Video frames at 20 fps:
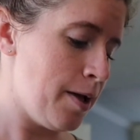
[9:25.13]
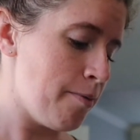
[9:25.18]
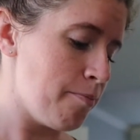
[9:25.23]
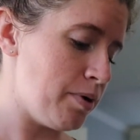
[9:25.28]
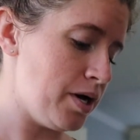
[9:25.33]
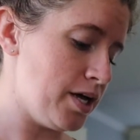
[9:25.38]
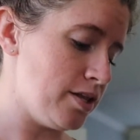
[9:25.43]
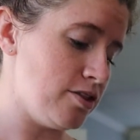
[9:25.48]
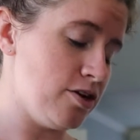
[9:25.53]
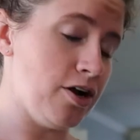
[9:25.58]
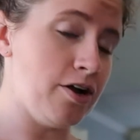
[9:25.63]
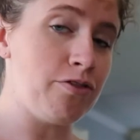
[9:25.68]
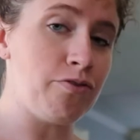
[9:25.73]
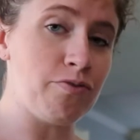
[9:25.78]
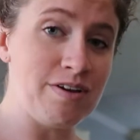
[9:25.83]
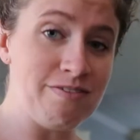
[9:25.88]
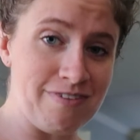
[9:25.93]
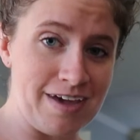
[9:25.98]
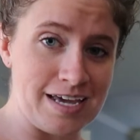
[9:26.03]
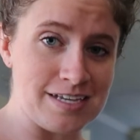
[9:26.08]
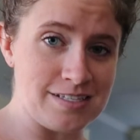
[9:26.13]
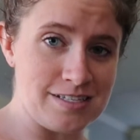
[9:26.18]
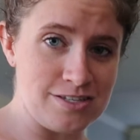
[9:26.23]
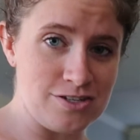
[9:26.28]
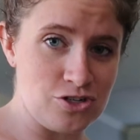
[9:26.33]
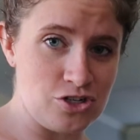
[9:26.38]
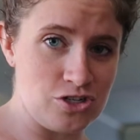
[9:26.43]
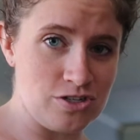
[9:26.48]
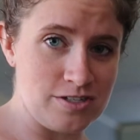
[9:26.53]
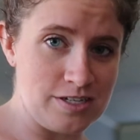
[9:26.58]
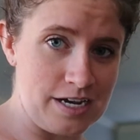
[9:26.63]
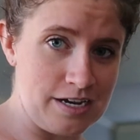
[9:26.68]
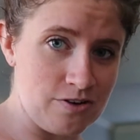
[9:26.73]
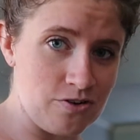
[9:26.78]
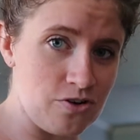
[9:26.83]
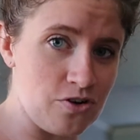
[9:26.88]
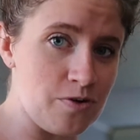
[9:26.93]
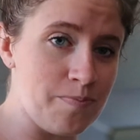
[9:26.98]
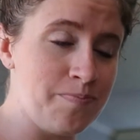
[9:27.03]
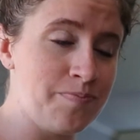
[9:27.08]
But there are 3 phases to your
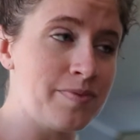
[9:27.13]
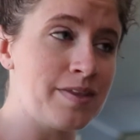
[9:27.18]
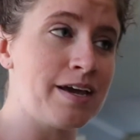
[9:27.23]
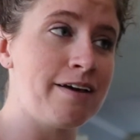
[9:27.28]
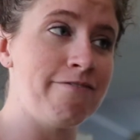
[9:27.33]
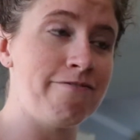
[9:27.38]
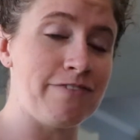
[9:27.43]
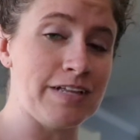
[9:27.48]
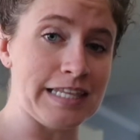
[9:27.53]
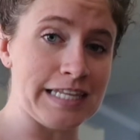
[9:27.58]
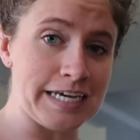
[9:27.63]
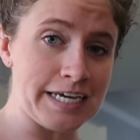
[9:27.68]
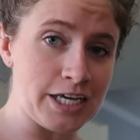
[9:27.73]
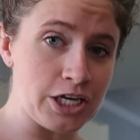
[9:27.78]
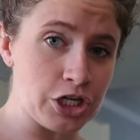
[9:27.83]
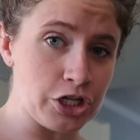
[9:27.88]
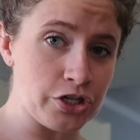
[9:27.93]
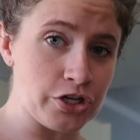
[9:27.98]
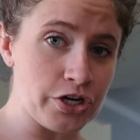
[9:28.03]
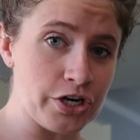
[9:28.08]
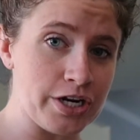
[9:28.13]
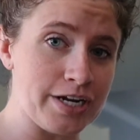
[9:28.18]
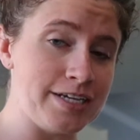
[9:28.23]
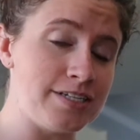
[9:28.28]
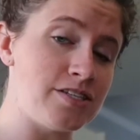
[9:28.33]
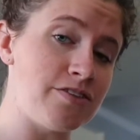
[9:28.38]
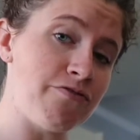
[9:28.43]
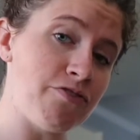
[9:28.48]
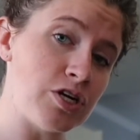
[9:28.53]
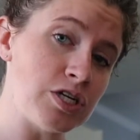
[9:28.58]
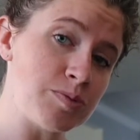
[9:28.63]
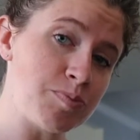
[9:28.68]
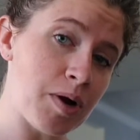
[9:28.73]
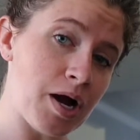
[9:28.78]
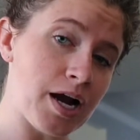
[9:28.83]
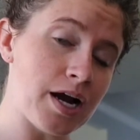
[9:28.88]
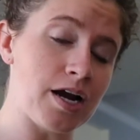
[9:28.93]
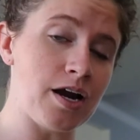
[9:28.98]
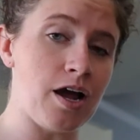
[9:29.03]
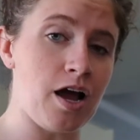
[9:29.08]
cycle. Follicular is the first
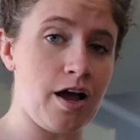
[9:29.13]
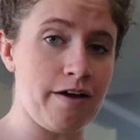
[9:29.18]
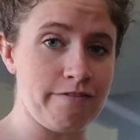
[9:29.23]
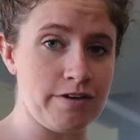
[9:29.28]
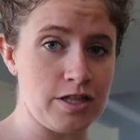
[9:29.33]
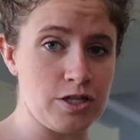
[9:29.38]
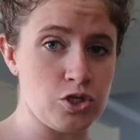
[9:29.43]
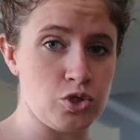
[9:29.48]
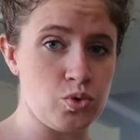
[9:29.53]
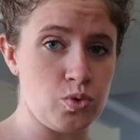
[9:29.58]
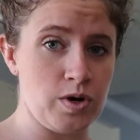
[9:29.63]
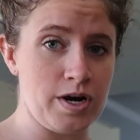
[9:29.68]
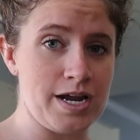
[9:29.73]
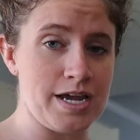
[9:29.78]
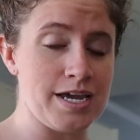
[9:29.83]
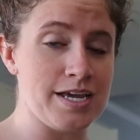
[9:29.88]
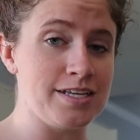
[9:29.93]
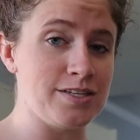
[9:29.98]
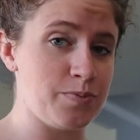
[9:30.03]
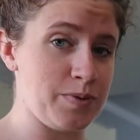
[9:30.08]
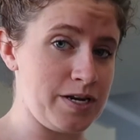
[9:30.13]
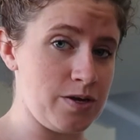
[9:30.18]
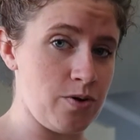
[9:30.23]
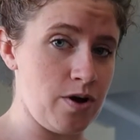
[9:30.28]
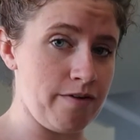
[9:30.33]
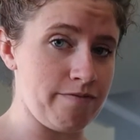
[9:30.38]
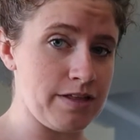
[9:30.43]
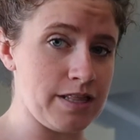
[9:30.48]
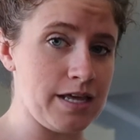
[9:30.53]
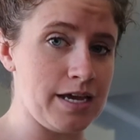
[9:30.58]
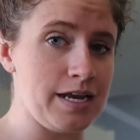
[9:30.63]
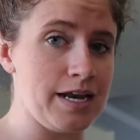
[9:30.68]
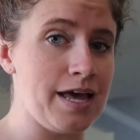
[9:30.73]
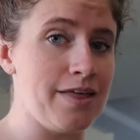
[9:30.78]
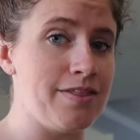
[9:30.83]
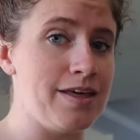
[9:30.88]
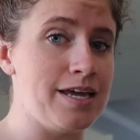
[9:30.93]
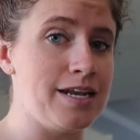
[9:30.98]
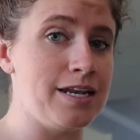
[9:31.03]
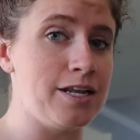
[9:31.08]
part, ovulatory is when you ovulate,
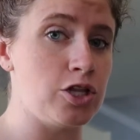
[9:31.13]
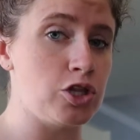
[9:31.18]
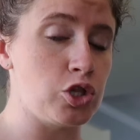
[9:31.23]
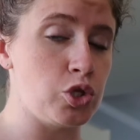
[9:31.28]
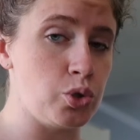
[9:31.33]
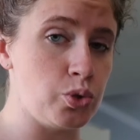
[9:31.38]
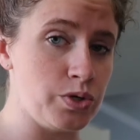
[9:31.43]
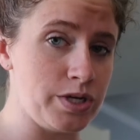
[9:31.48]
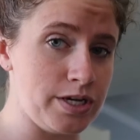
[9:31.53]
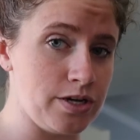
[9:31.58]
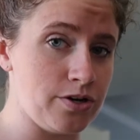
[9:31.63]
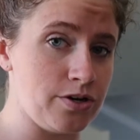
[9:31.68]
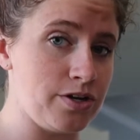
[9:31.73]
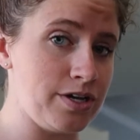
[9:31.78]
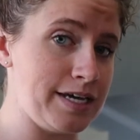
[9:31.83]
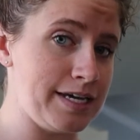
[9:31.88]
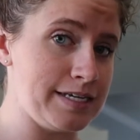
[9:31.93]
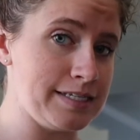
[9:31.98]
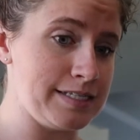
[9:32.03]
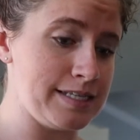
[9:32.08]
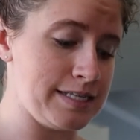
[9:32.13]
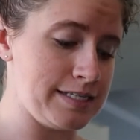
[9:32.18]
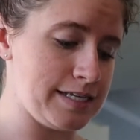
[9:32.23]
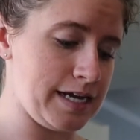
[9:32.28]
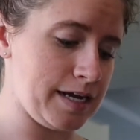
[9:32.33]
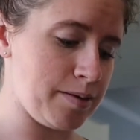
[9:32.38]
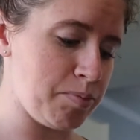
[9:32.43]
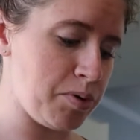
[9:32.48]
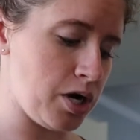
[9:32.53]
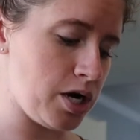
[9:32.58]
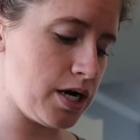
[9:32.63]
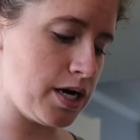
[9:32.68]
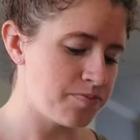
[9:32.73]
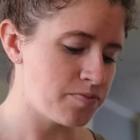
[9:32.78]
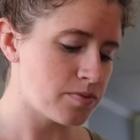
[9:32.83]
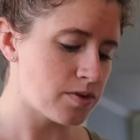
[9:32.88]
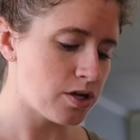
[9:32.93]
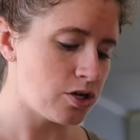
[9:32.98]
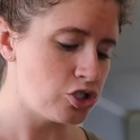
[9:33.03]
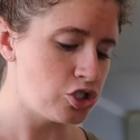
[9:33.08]
and then luteal is the second part.
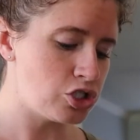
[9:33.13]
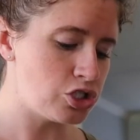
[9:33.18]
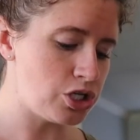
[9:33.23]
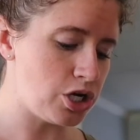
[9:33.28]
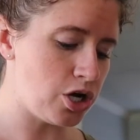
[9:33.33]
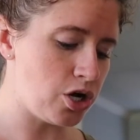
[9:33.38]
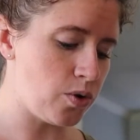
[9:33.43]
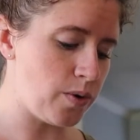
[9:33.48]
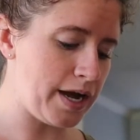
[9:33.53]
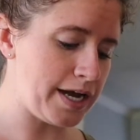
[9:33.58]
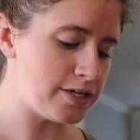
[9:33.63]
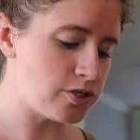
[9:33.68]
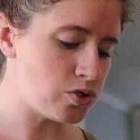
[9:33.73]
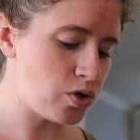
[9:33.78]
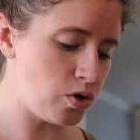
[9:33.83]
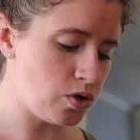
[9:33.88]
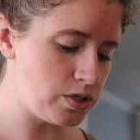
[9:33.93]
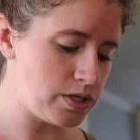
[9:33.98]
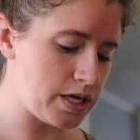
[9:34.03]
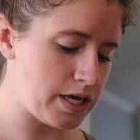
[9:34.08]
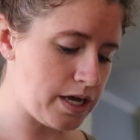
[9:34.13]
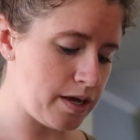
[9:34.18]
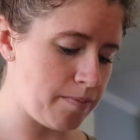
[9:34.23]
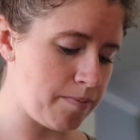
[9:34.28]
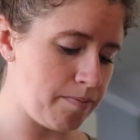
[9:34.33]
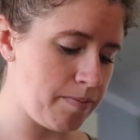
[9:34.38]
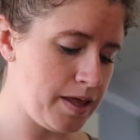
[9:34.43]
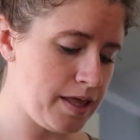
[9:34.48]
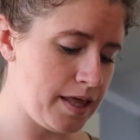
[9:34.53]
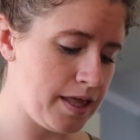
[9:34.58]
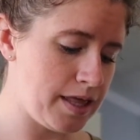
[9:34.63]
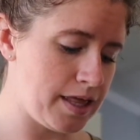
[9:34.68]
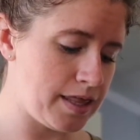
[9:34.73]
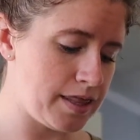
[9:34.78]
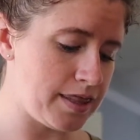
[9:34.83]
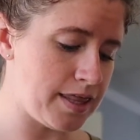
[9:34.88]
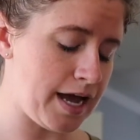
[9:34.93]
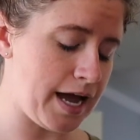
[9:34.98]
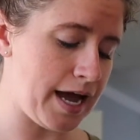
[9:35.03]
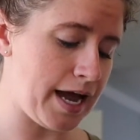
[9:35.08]
So I told him
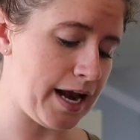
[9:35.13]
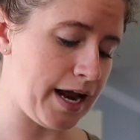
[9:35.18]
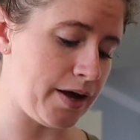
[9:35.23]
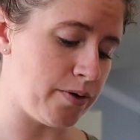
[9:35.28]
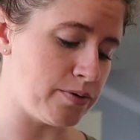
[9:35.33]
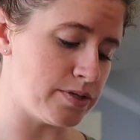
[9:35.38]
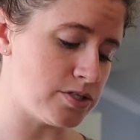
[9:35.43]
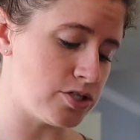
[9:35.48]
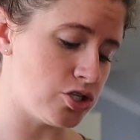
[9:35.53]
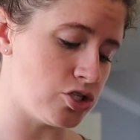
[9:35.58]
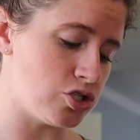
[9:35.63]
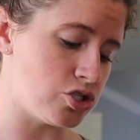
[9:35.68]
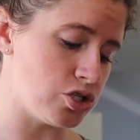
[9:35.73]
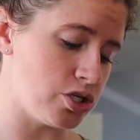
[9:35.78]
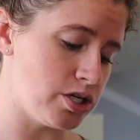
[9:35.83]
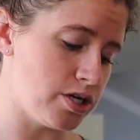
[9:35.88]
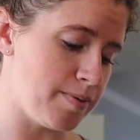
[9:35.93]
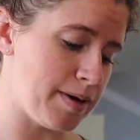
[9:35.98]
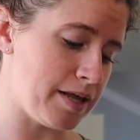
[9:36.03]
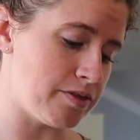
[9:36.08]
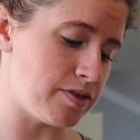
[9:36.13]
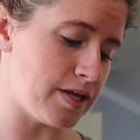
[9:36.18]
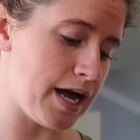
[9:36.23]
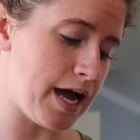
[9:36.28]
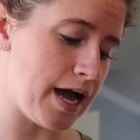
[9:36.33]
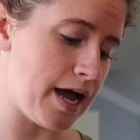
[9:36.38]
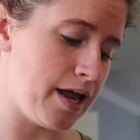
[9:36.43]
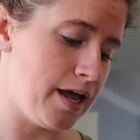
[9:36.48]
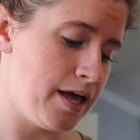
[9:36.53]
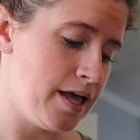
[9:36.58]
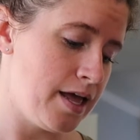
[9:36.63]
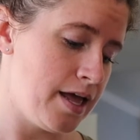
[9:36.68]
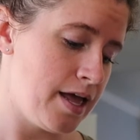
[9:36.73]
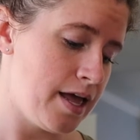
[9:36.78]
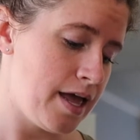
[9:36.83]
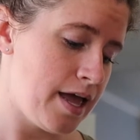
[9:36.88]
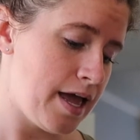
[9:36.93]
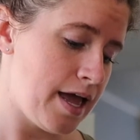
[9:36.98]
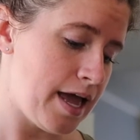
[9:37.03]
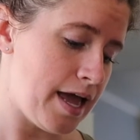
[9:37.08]
that I was concerned about that,
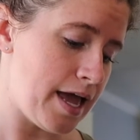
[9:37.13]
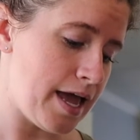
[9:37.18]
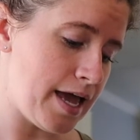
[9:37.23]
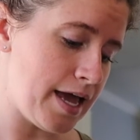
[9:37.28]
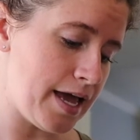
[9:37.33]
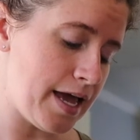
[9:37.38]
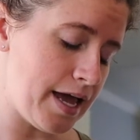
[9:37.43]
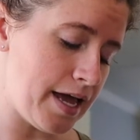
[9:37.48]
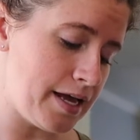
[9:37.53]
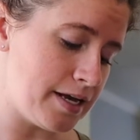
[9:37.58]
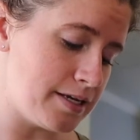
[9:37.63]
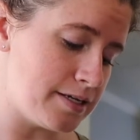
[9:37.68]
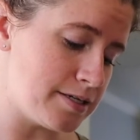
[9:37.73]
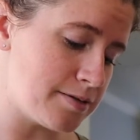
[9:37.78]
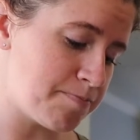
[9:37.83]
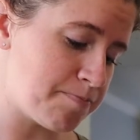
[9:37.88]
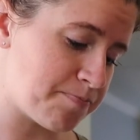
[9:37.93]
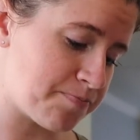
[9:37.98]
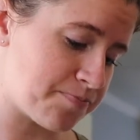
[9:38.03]
and